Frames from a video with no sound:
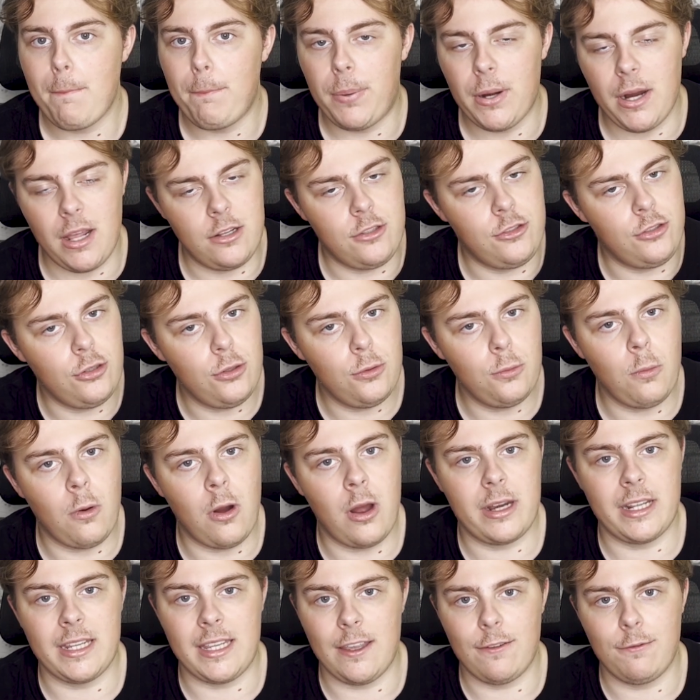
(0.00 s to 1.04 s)
but I do
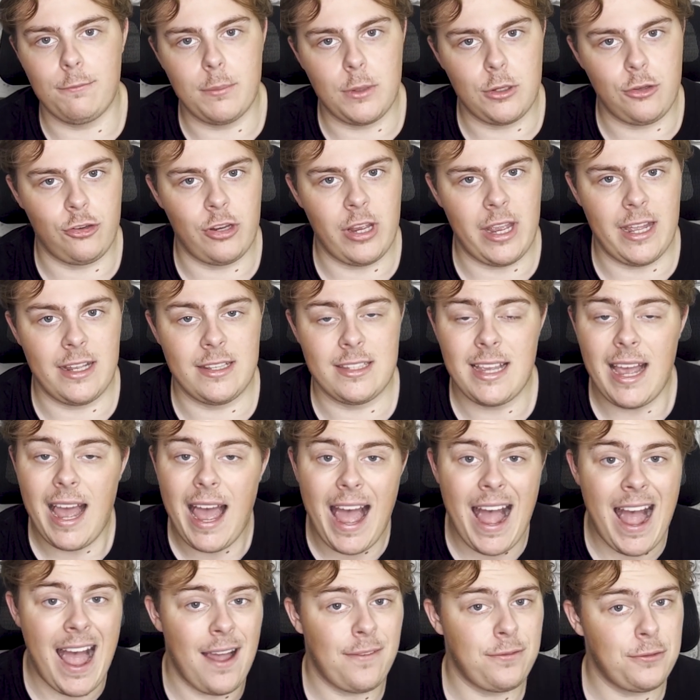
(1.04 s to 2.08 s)
want to give him a chance
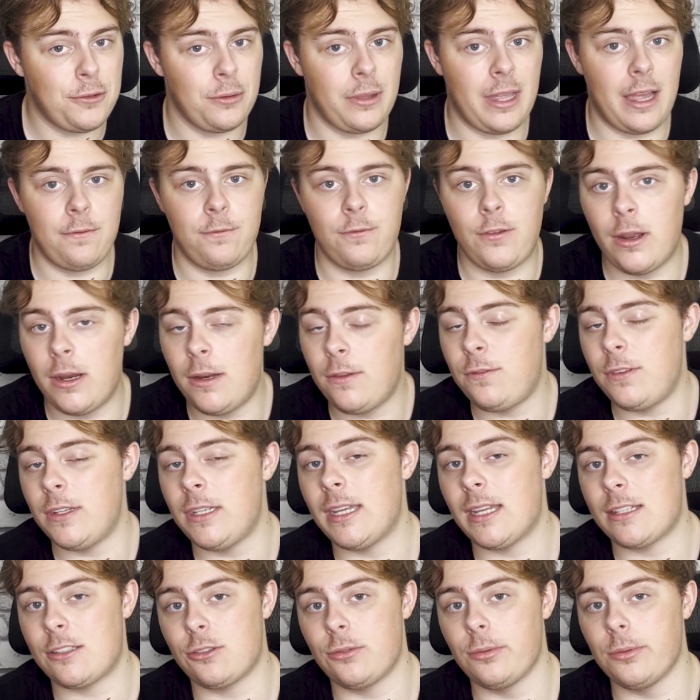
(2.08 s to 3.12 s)
after that fight, if he
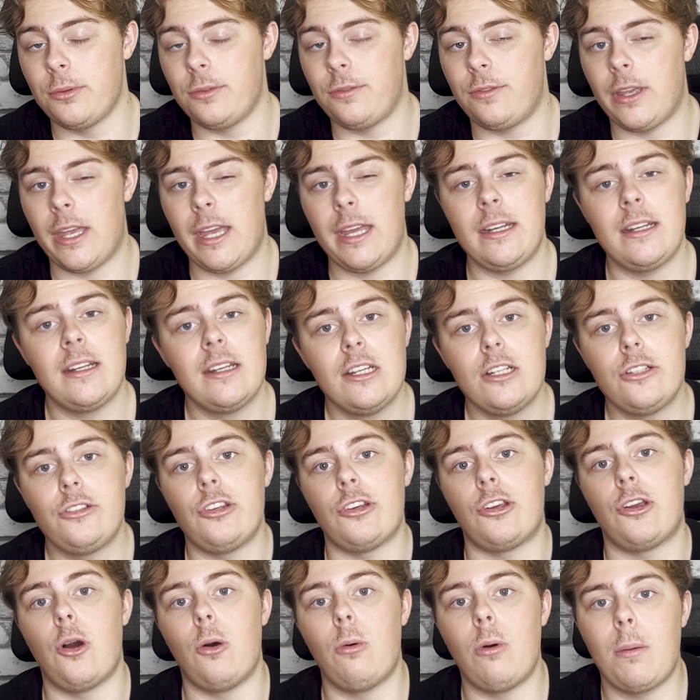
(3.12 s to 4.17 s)
gets through Van, to
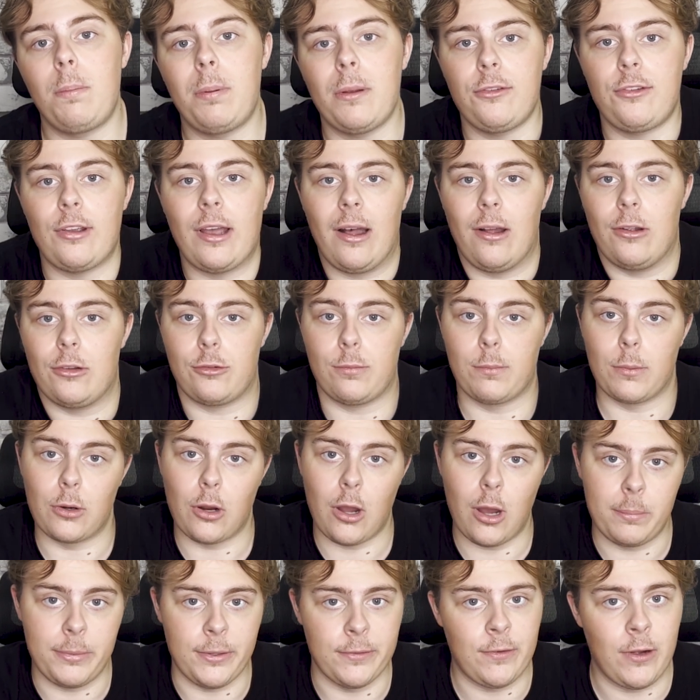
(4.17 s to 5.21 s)
go up and challenge
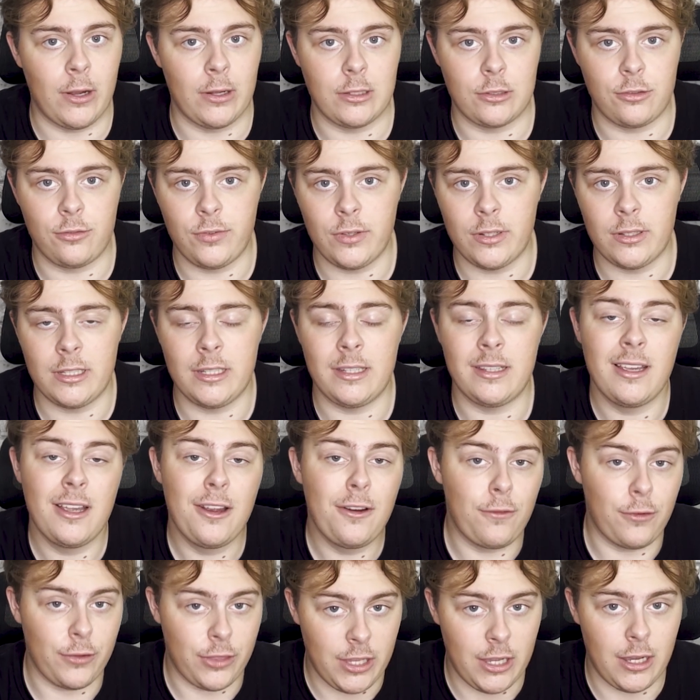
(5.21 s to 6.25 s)
Merab Dvalishvili
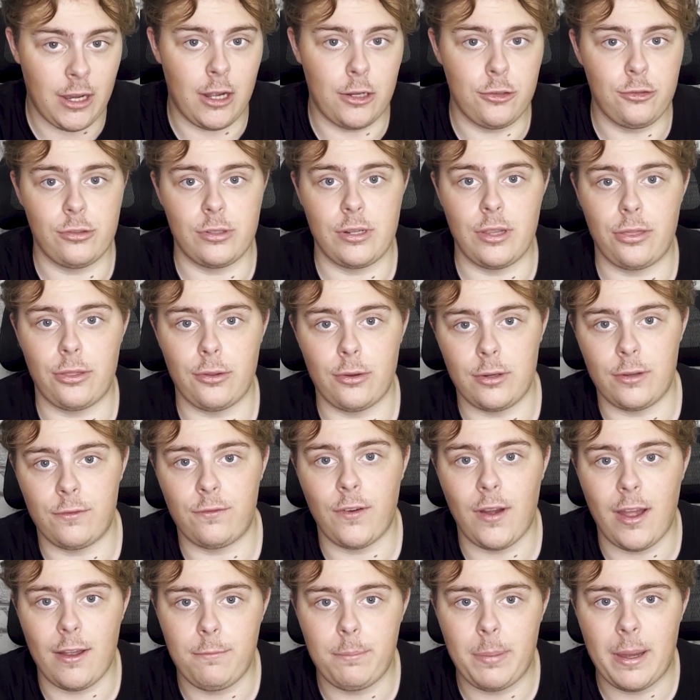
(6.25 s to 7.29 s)
for the
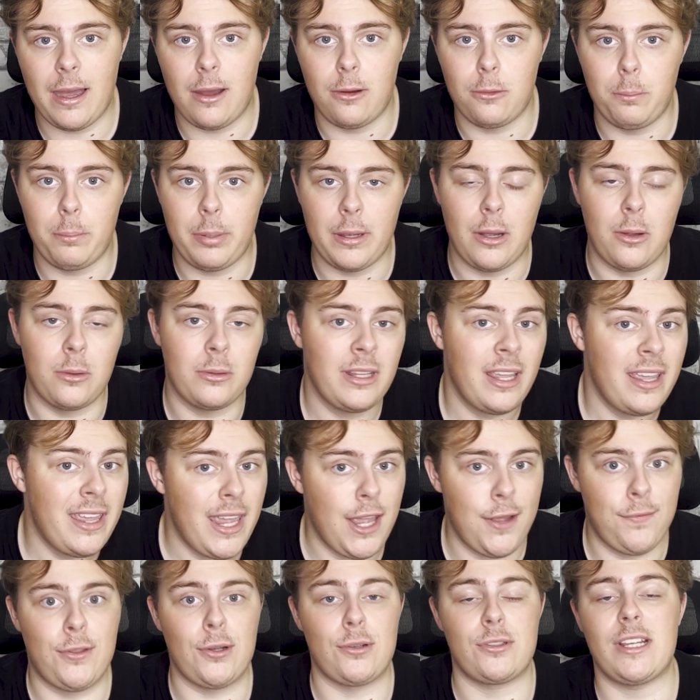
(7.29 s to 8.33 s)
135-pound belt.
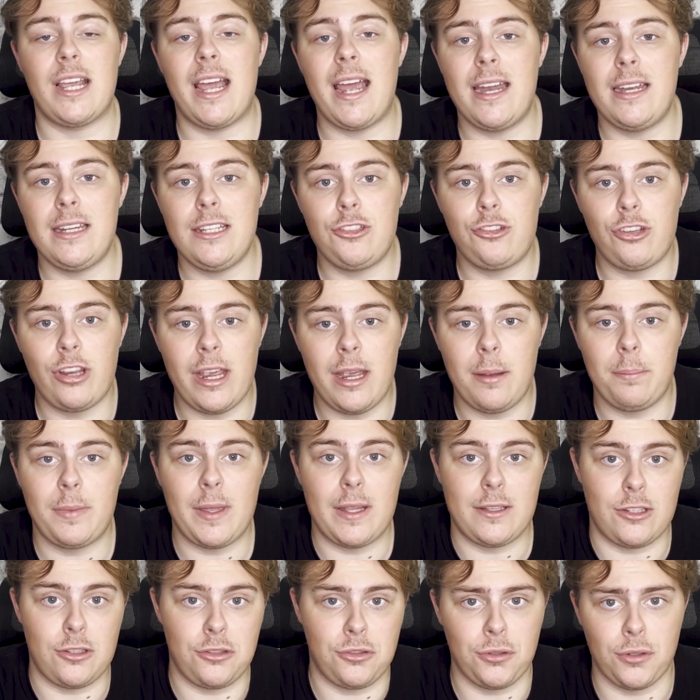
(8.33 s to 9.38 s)
If there's any champ
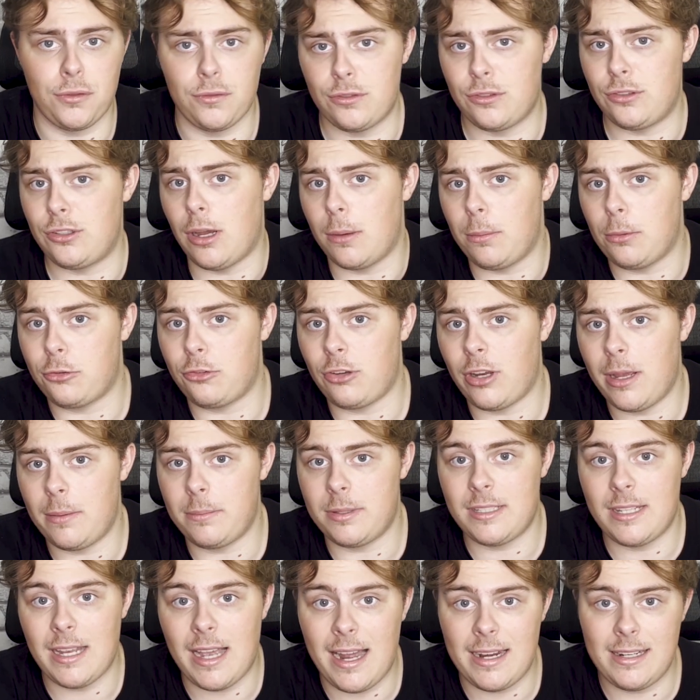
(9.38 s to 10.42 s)
that deserves double champ
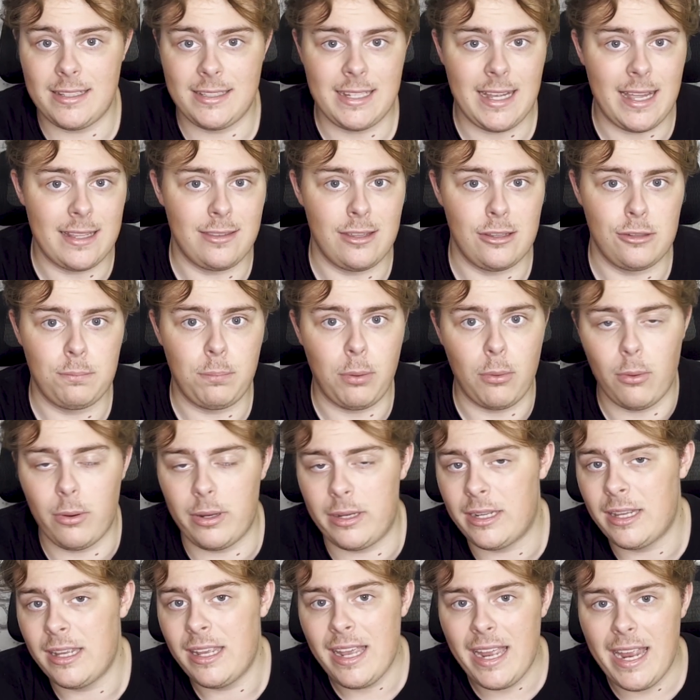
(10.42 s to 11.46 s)
status at this
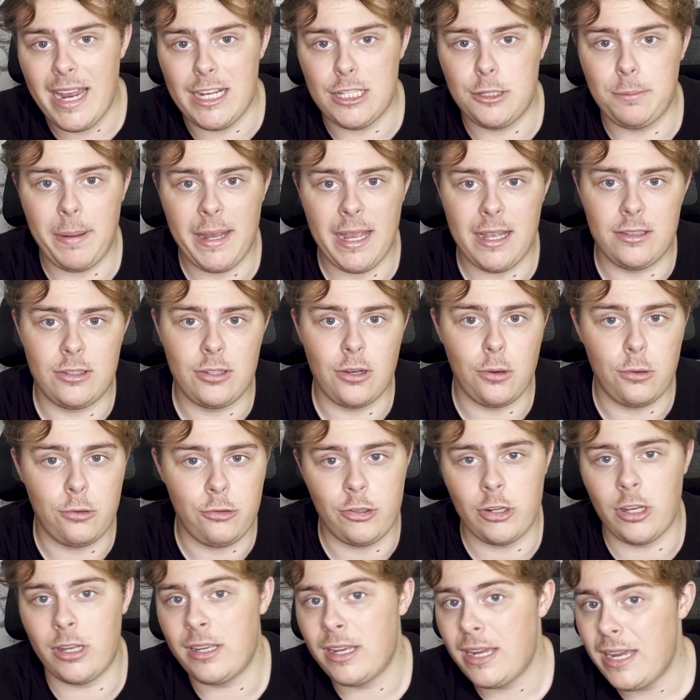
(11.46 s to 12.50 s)
point, it's
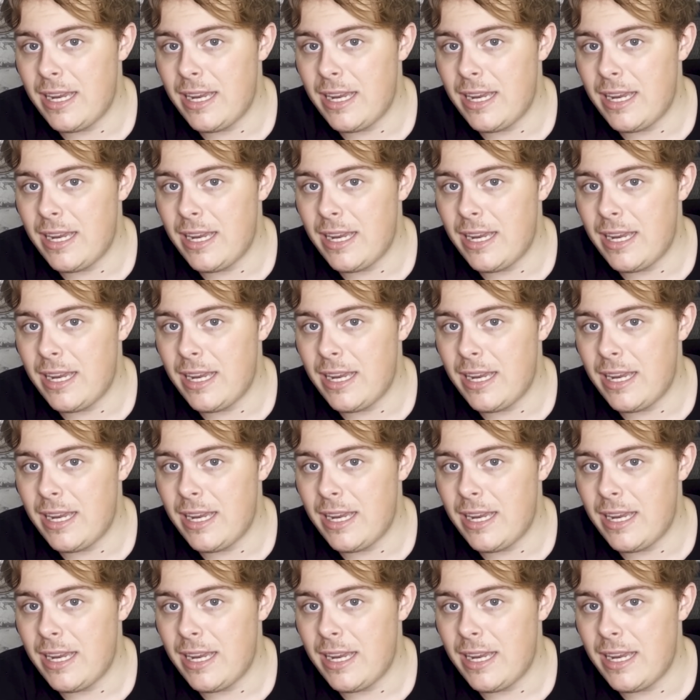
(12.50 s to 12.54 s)
Pantoja.